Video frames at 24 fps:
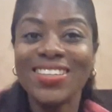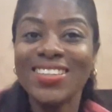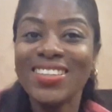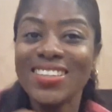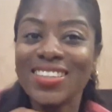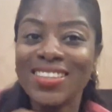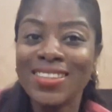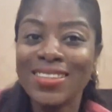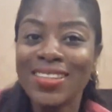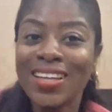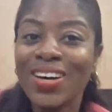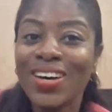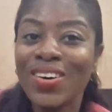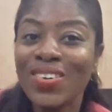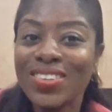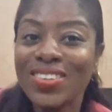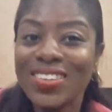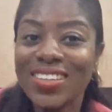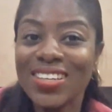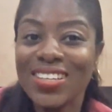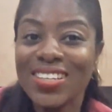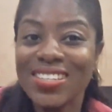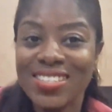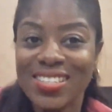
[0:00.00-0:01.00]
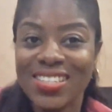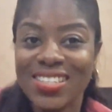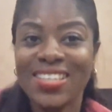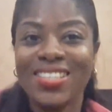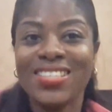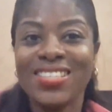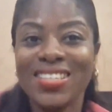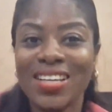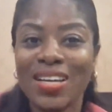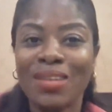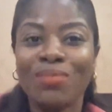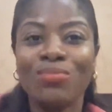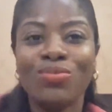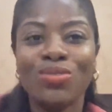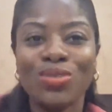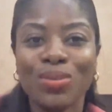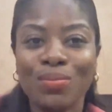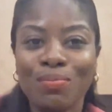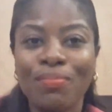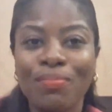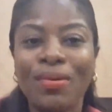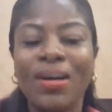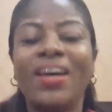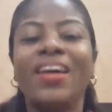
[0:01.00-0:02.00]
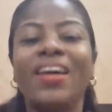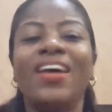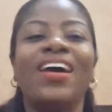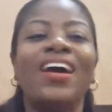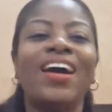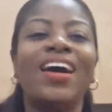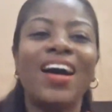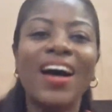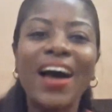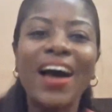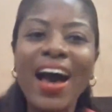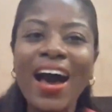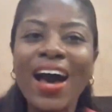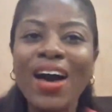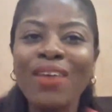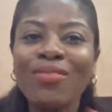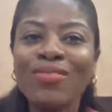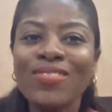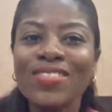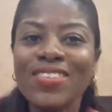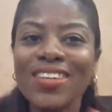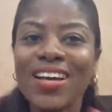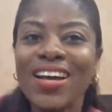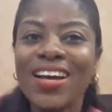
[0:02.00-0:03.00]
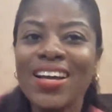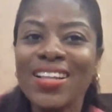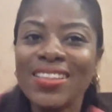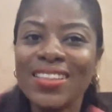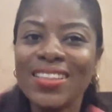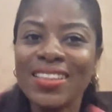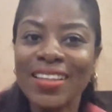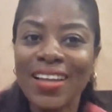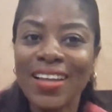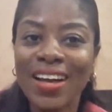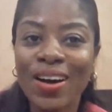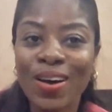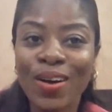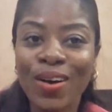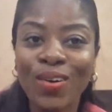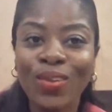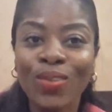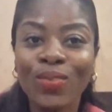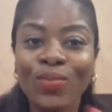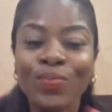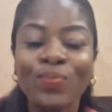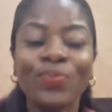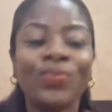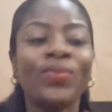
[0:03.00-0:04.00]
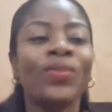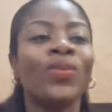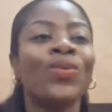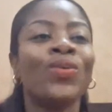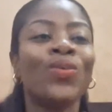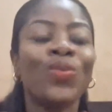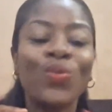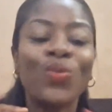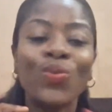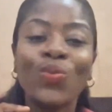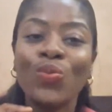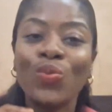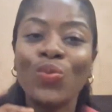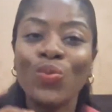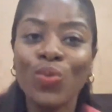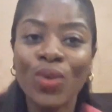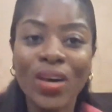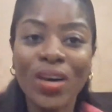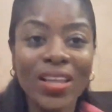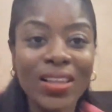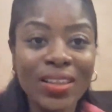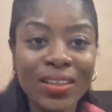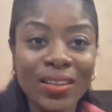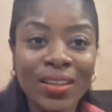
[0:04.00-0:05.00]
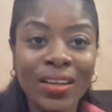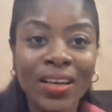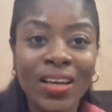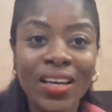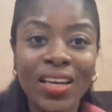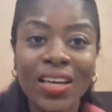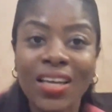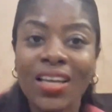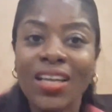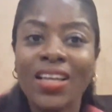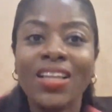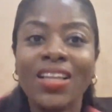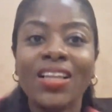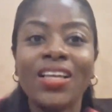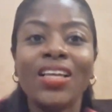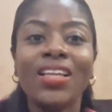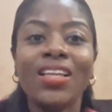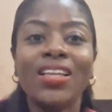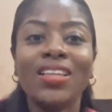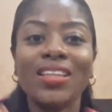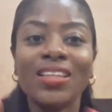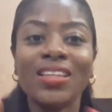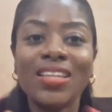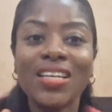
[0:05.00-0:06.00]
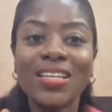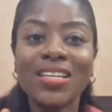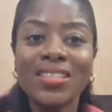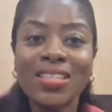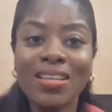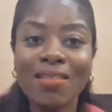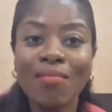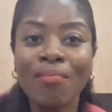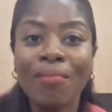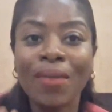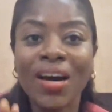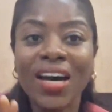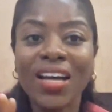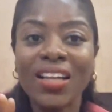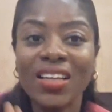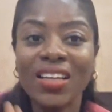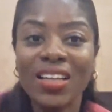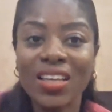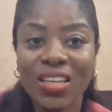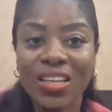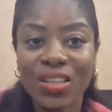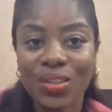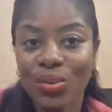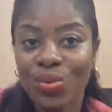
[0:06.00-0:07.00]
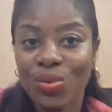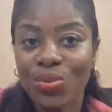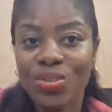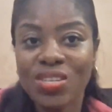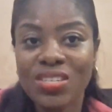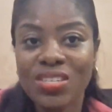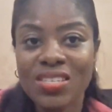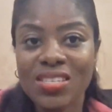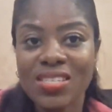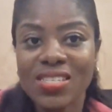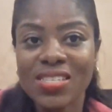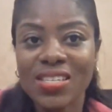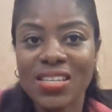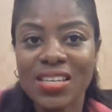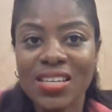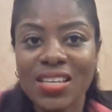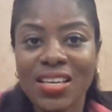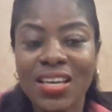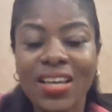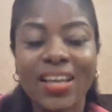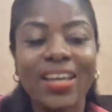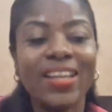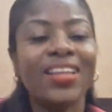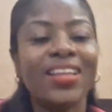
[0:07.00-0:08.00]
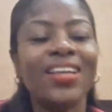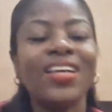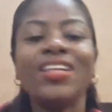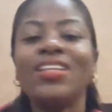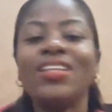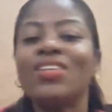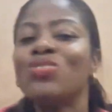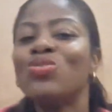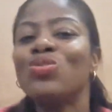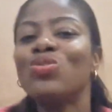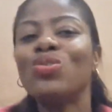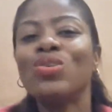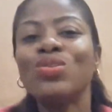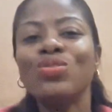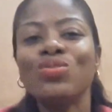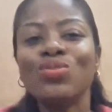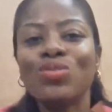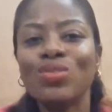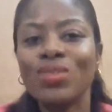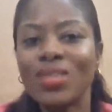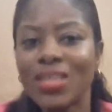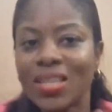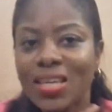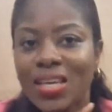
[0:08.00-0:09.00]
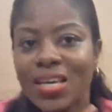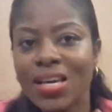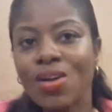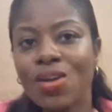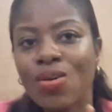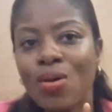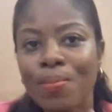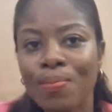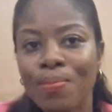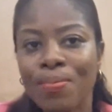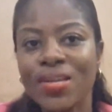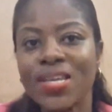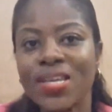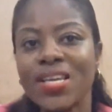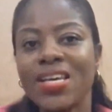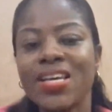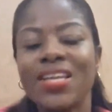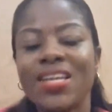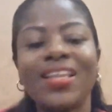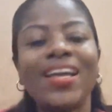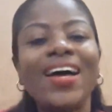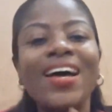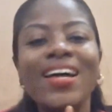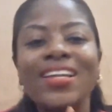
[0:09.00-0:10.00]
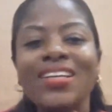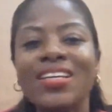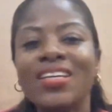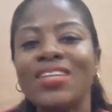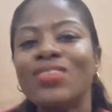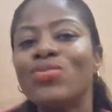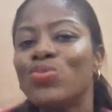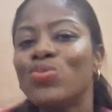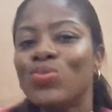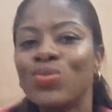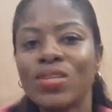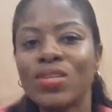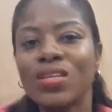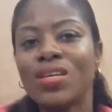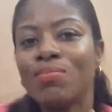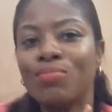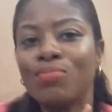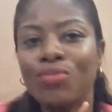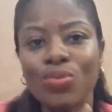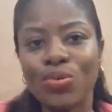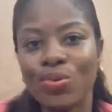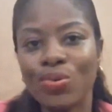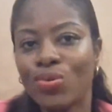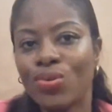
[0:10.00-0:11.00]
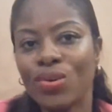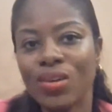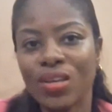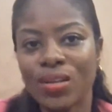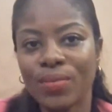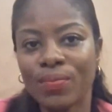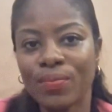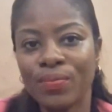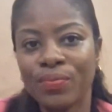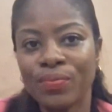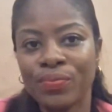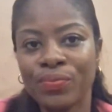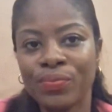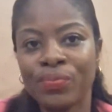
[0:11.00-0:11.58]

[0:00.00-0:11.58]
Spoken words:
it, now is the time to buy. After now, when the demand increases again, it is going to kick up again and it will keep going.